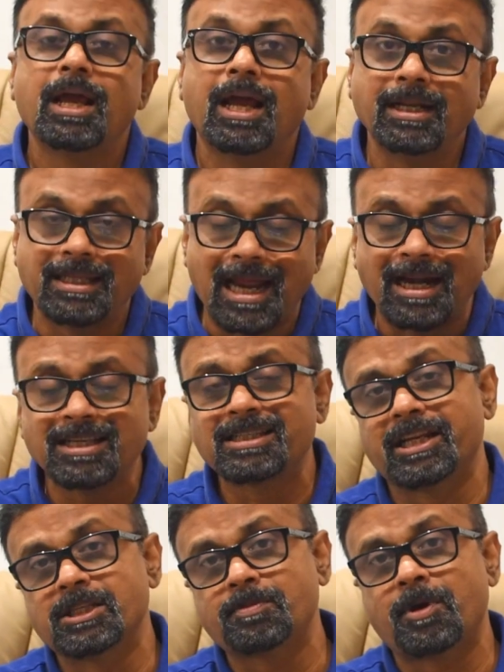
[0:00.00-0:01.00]
And that is
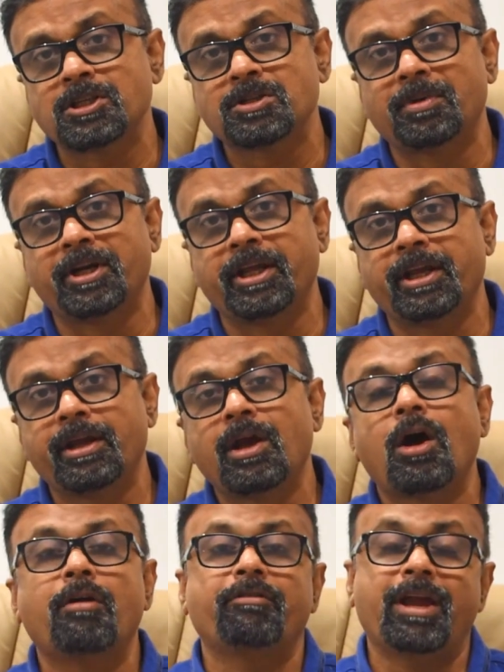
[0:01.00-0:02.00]
the responsibility
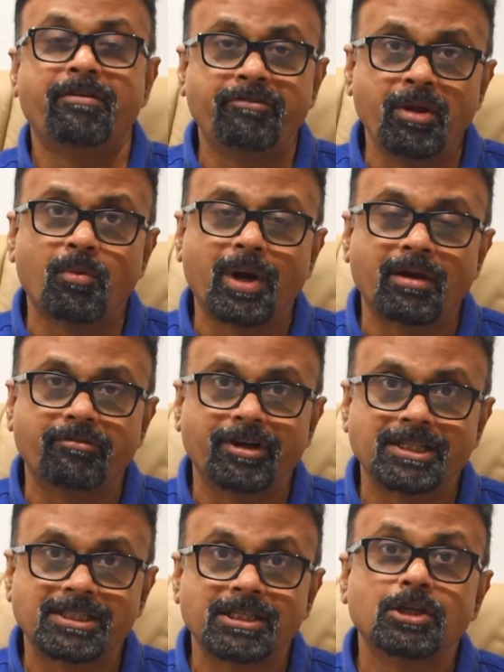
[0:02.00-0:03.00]
of every one of
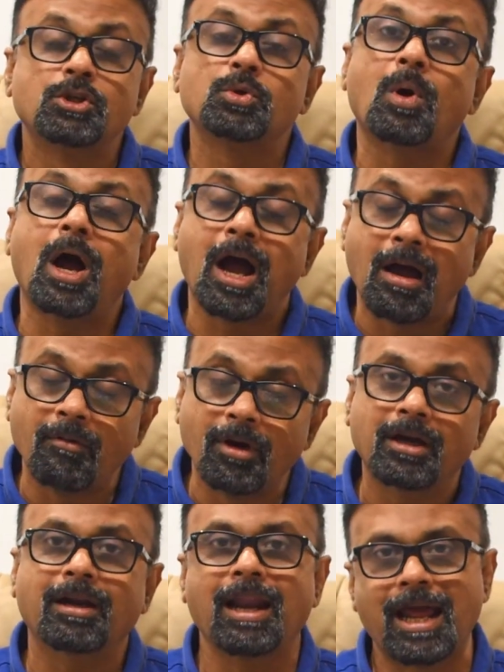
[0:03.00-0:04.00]
us to
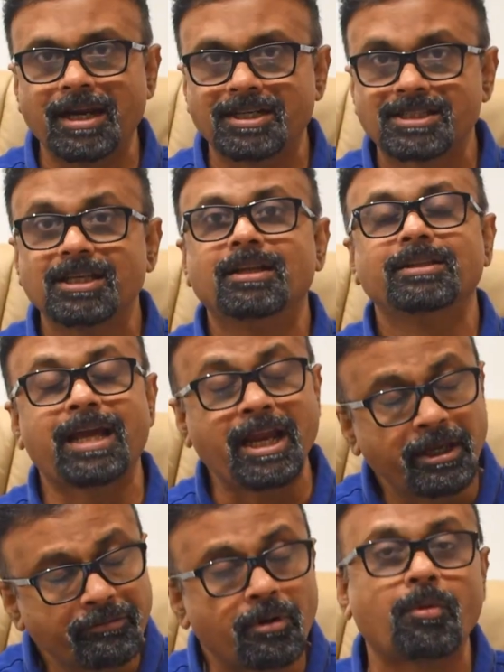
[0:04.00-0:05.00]
our clients.
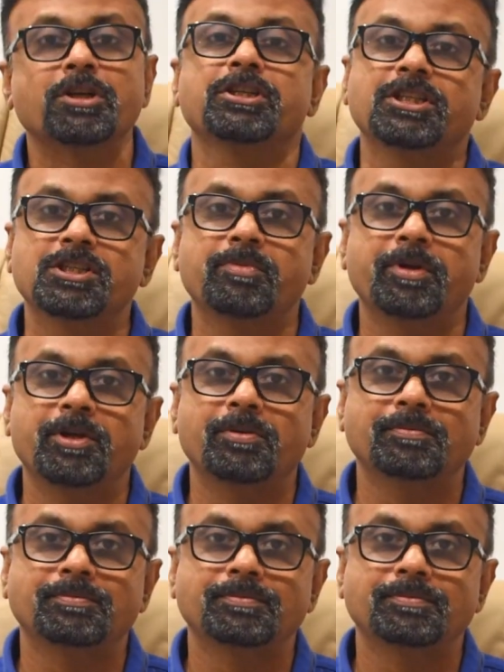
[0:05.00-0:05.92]
Thank you for watching this video.